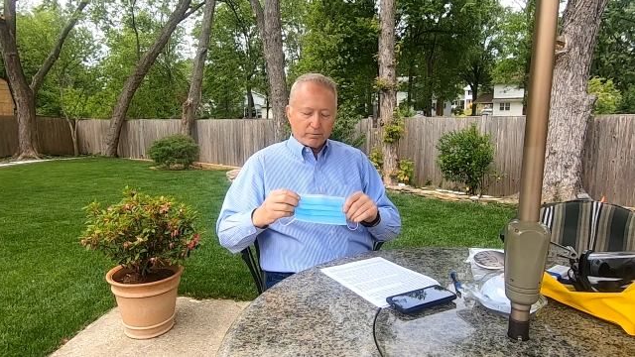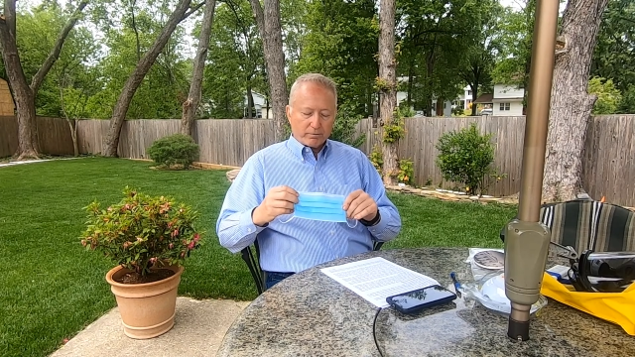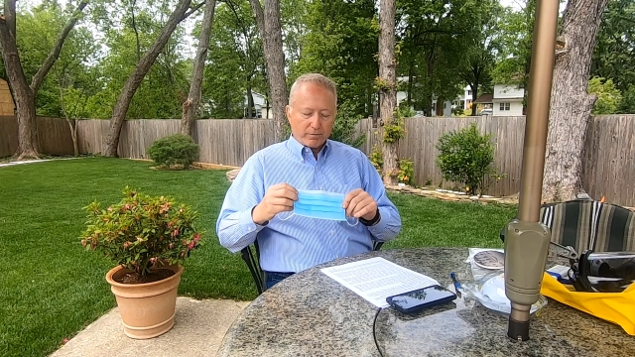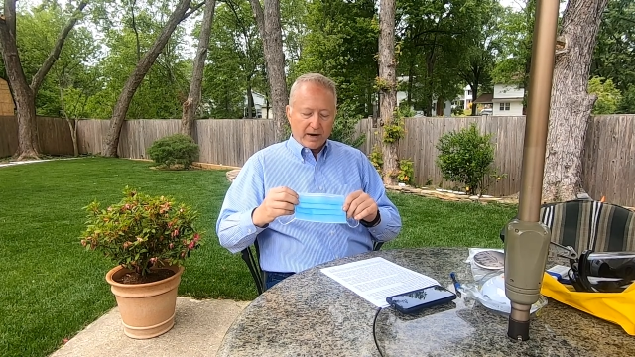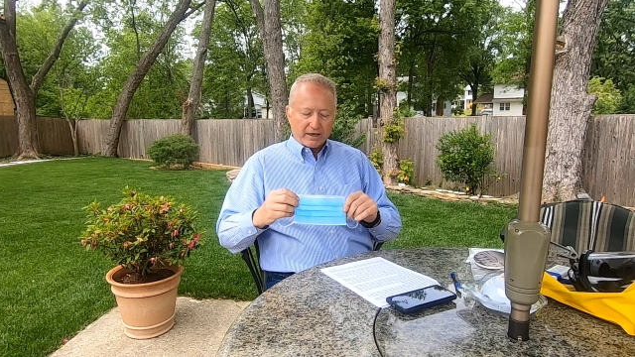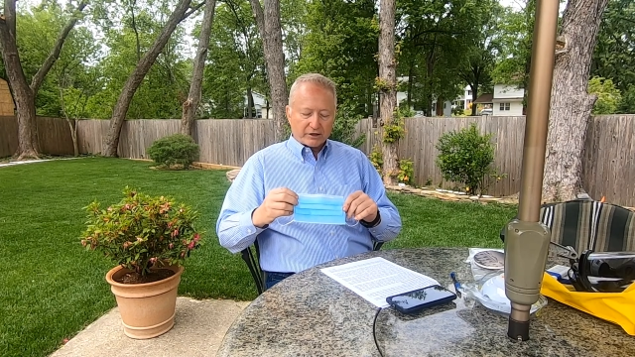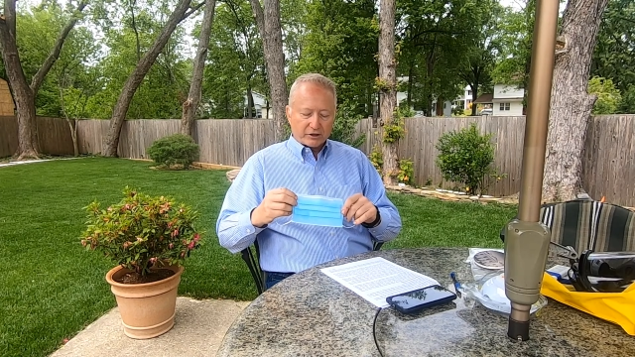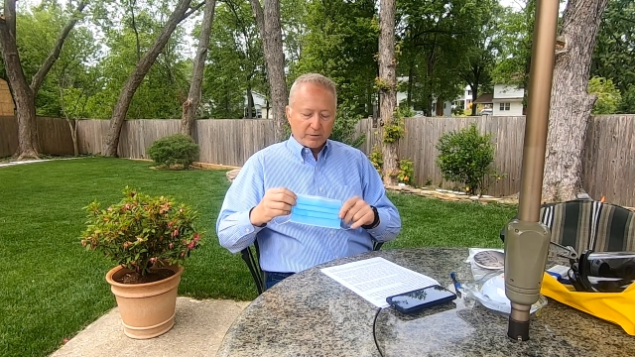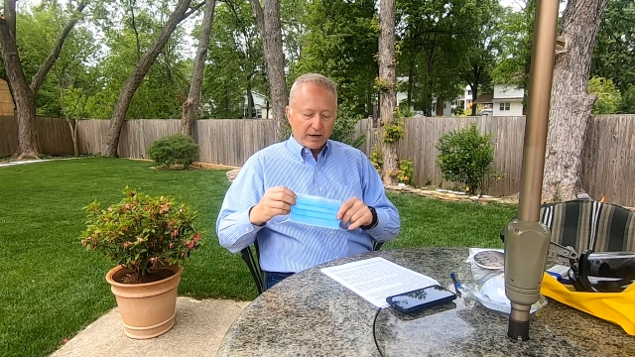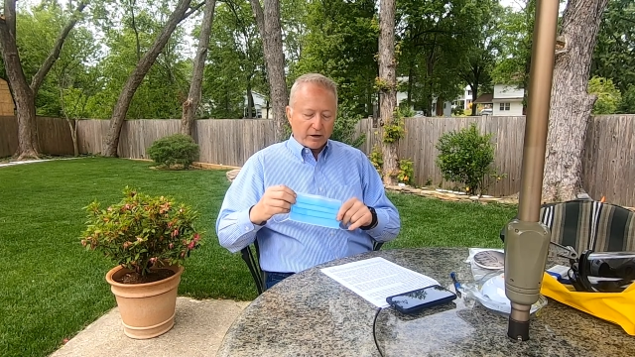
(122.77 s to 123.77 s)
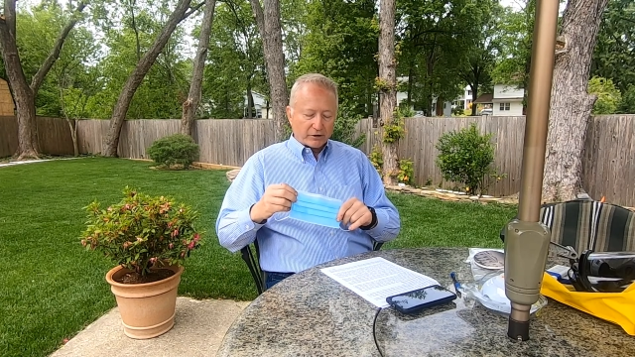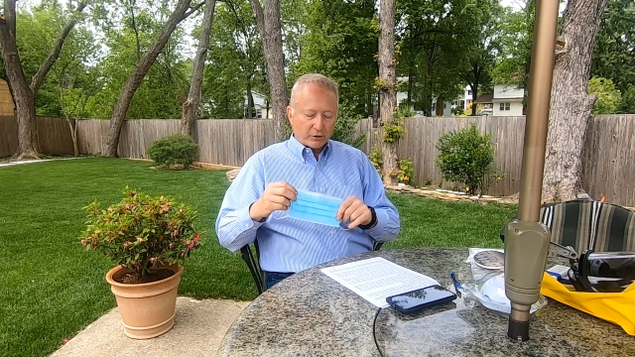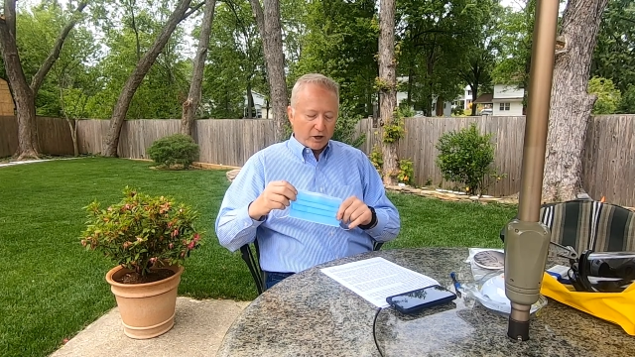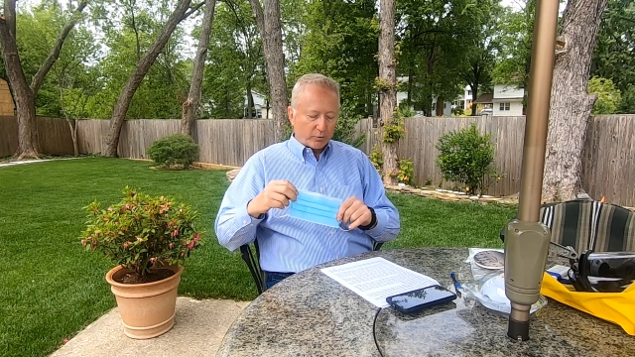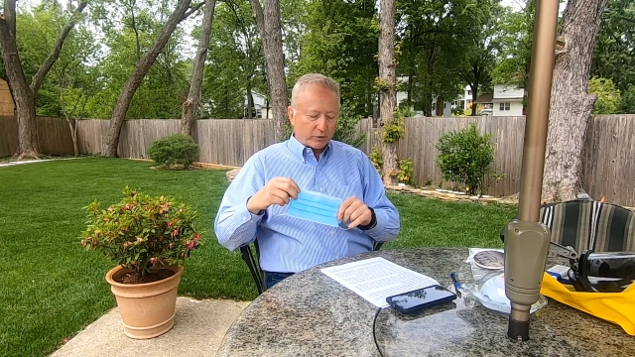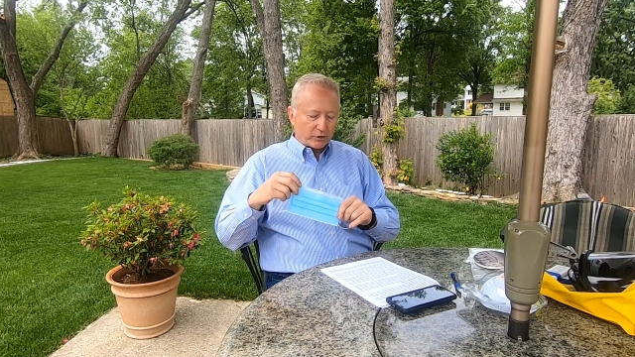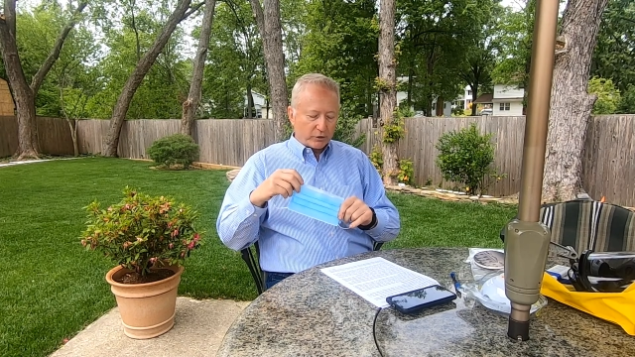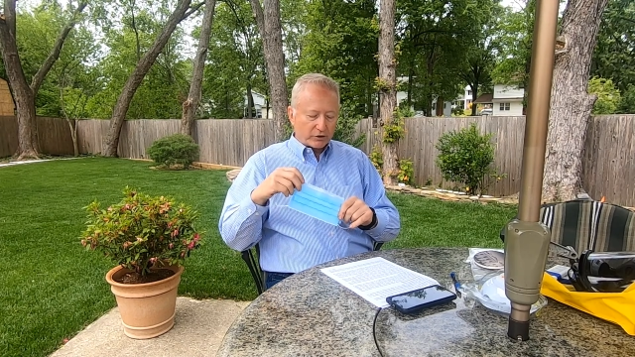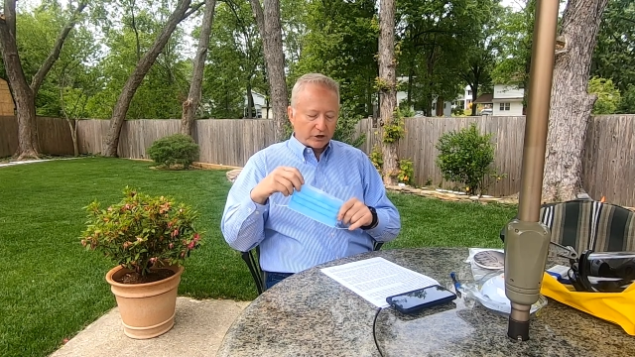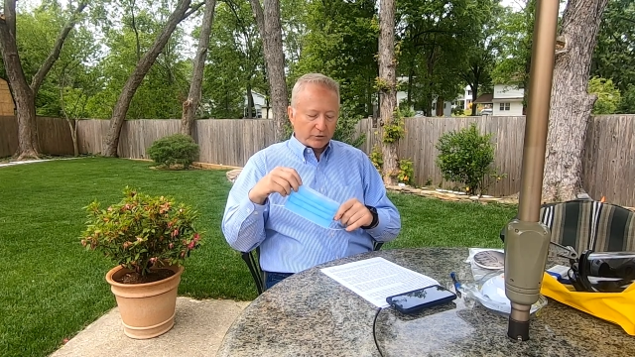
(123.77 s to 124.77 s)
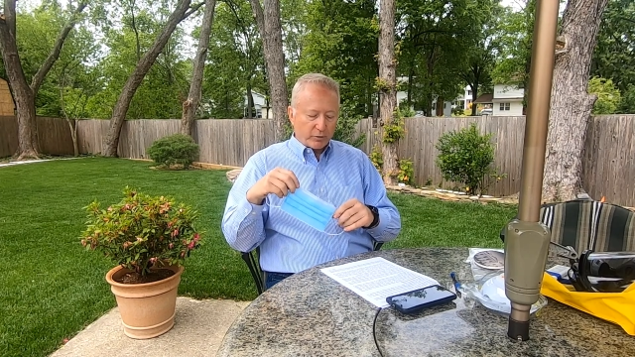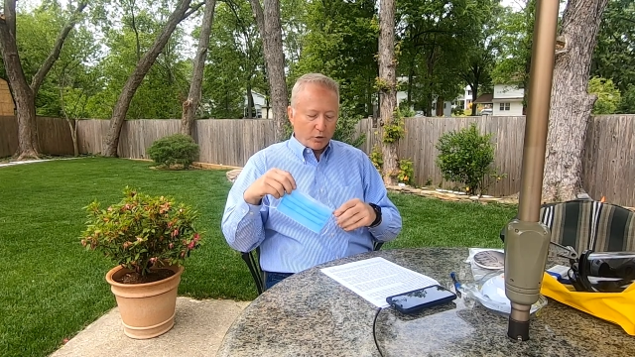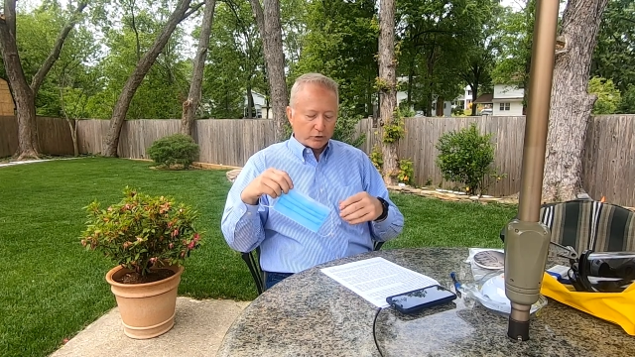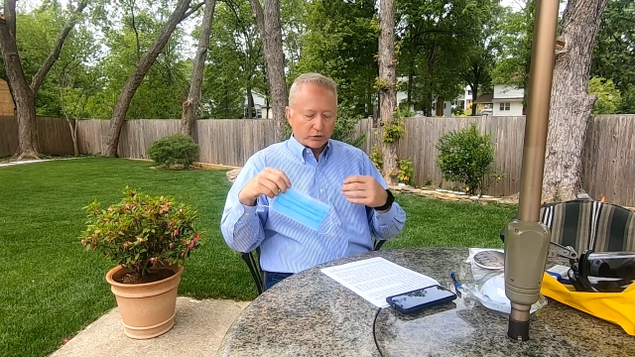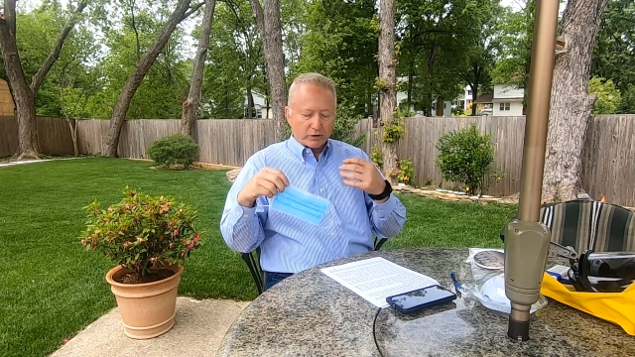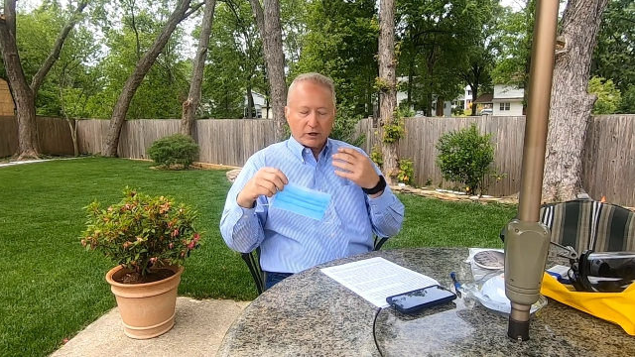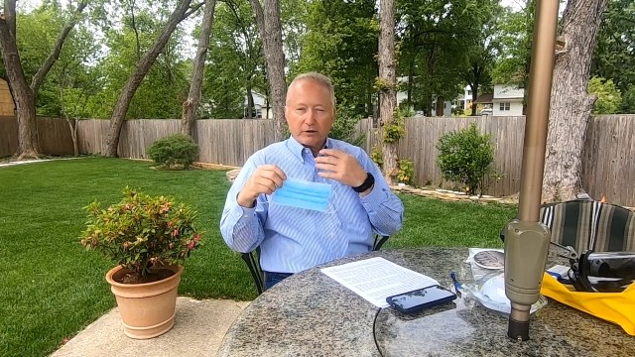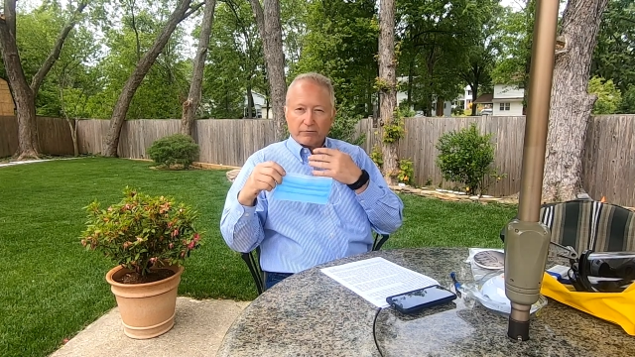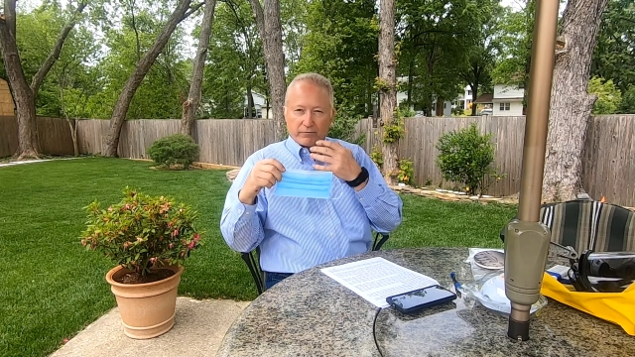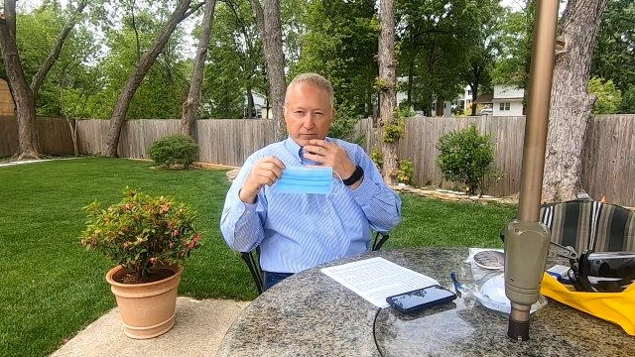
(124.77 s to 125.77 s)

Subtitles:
masks may also help reduce exposure of